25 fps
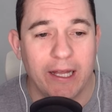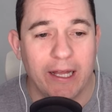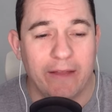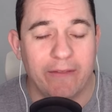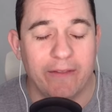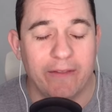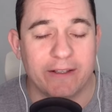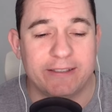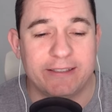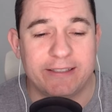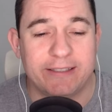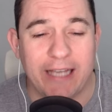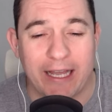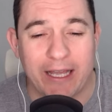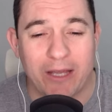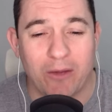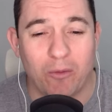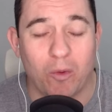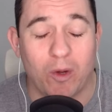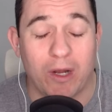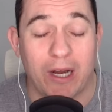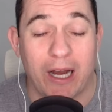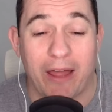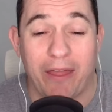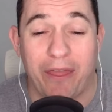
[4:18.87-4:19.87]
And the second
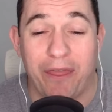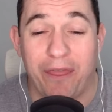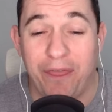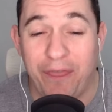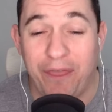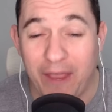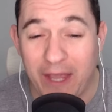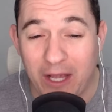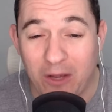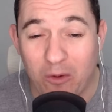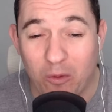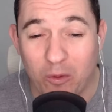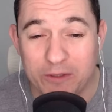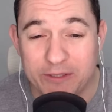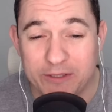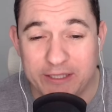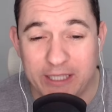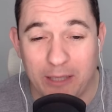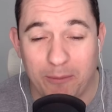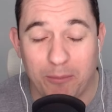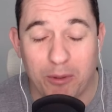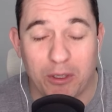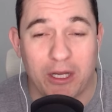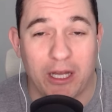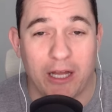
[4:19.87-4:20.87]
one, I think, was
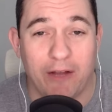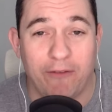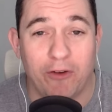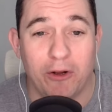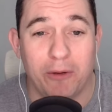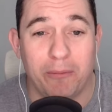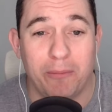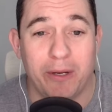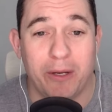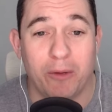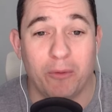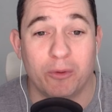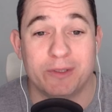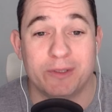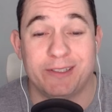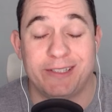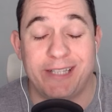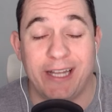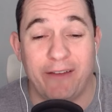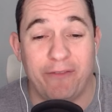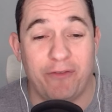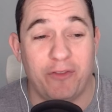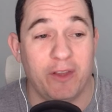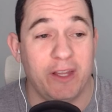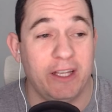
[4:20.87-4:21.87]
double covered, but it was
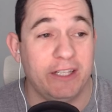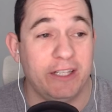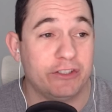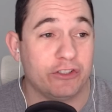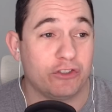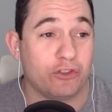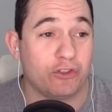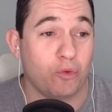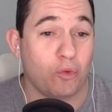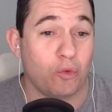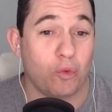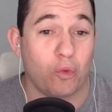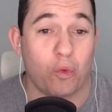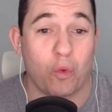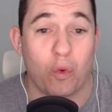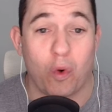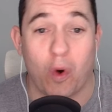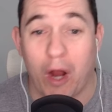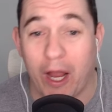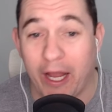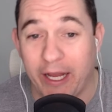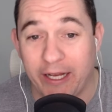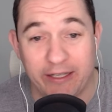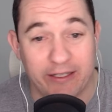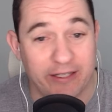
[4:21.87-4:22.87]
definitely just
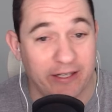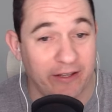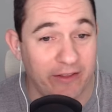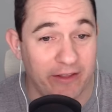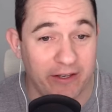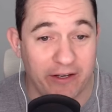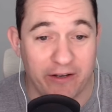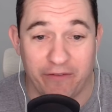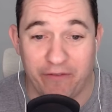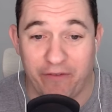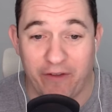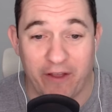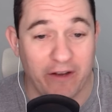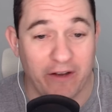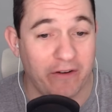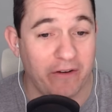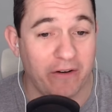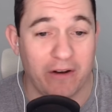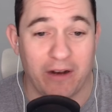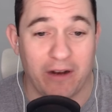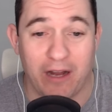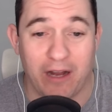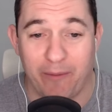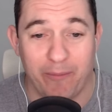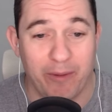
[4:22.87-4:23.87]
right to the defender.
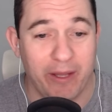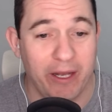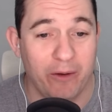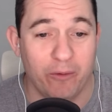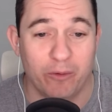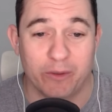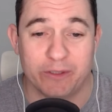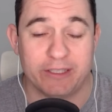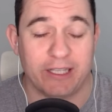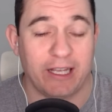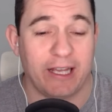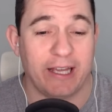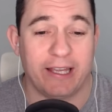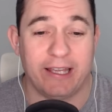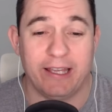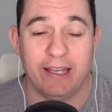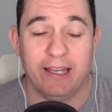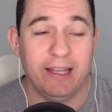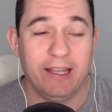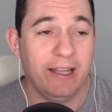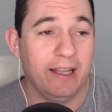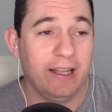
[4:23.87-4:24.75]
I mean, it was like